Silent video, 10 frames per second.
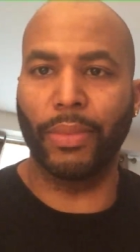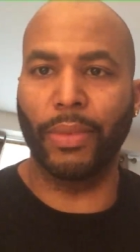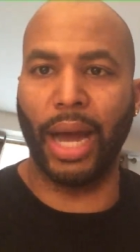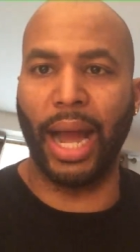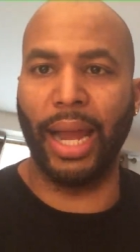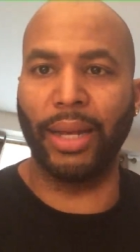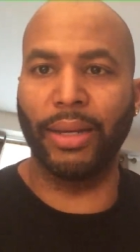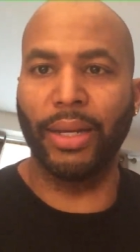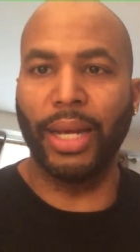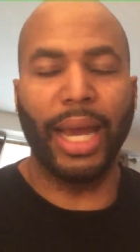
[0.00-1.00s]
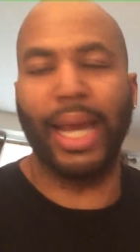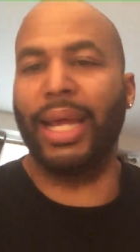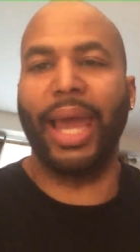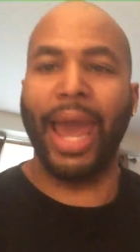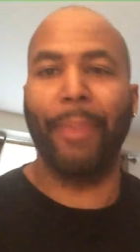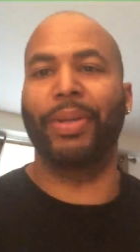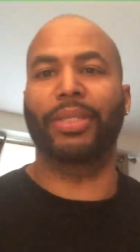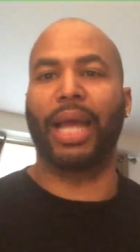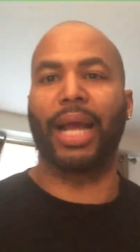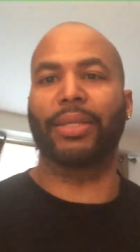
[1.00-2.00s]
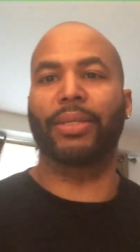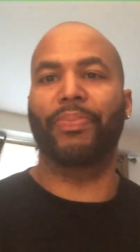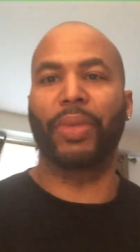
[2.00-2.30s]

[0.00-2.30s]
All right, and it happens, guys.